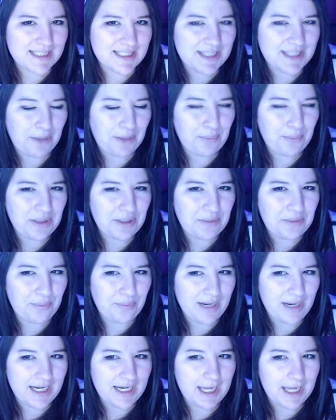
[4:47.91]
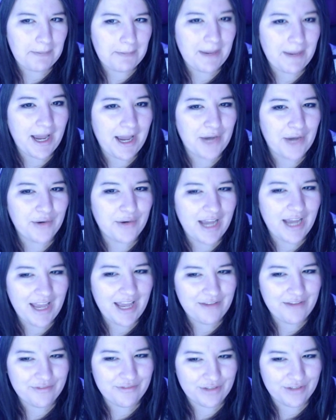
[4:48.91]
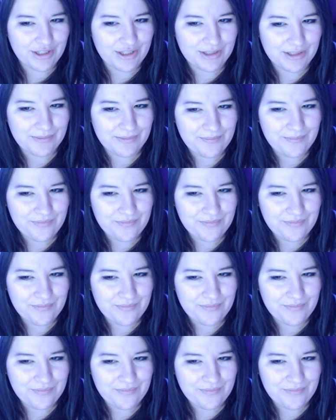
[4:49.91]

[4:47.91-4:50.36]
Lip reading: it's not wind raid up. However,